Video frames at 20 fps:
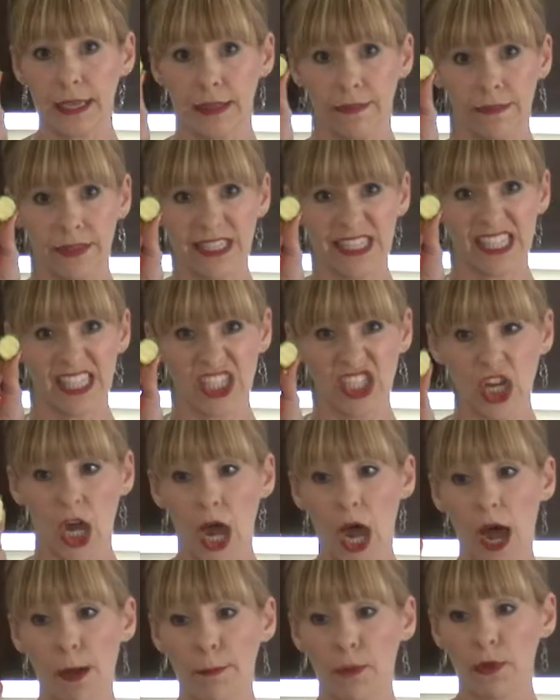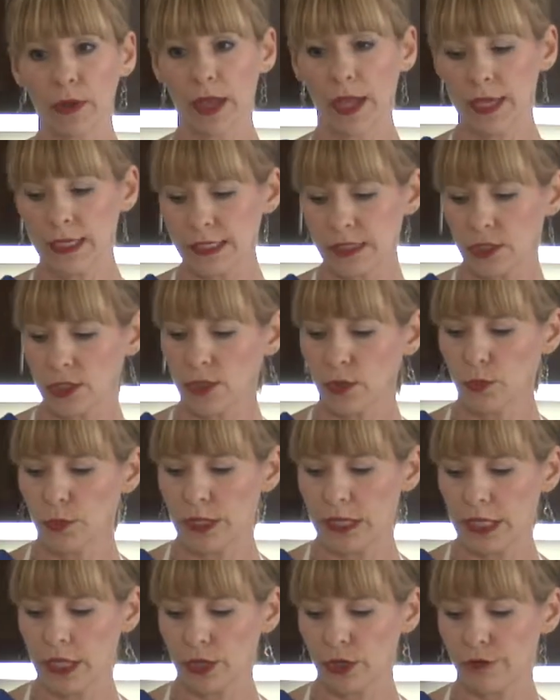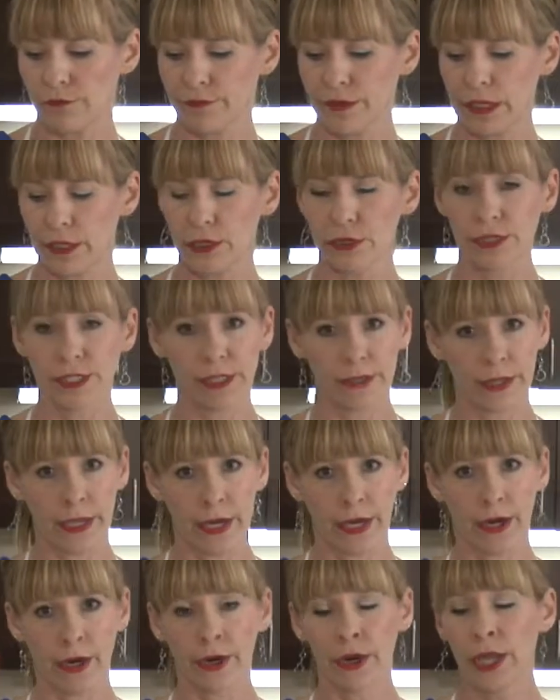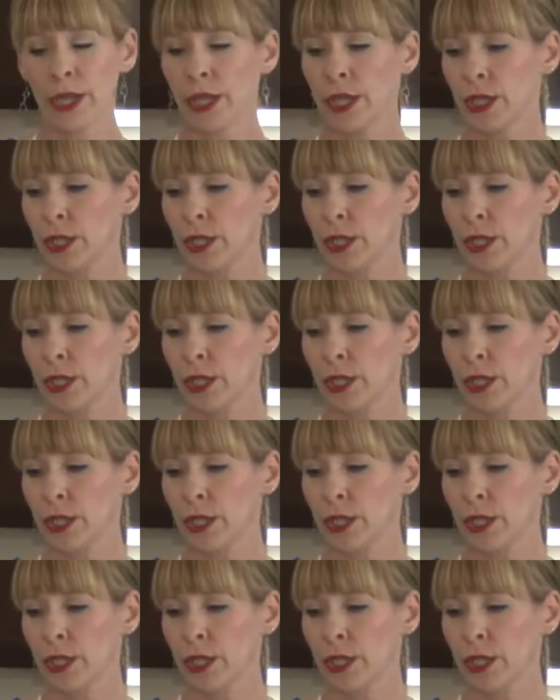and then stop, okay? So you don't want to get your fingers in there.